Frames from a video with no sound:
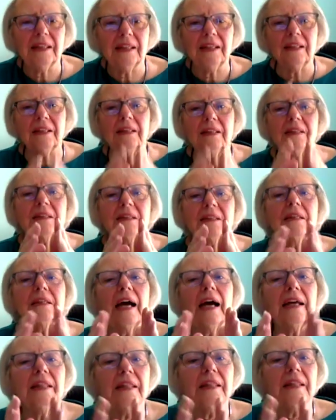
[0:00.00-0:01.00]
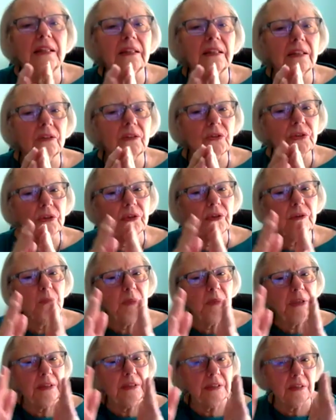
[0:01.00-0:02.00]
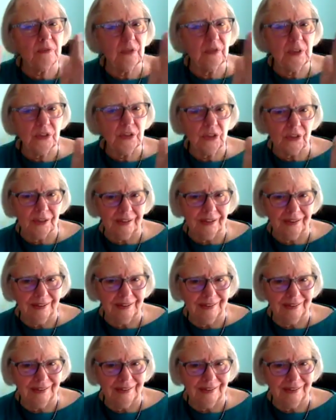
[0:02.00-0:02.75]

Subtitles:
think I think there's going to be a division.